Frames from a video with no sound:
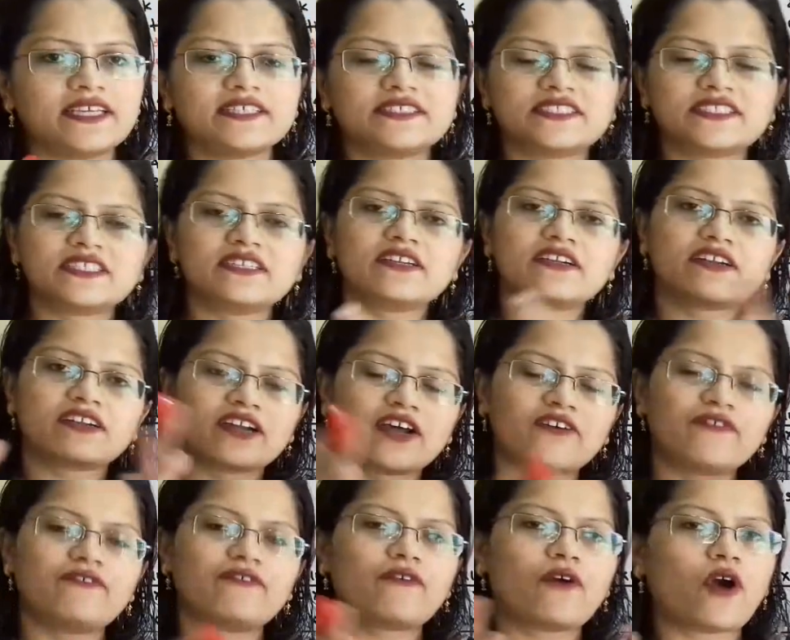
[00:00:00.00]
is in
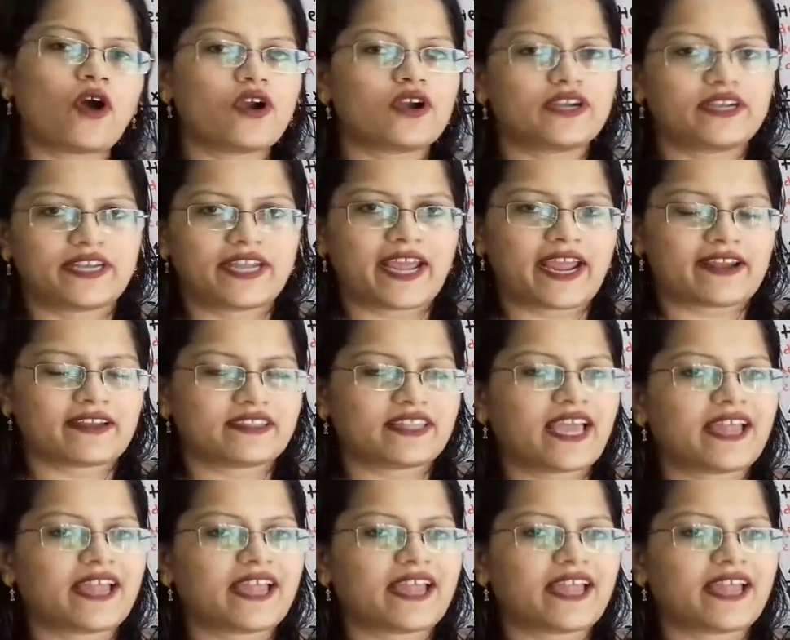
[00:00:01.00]
rough contact,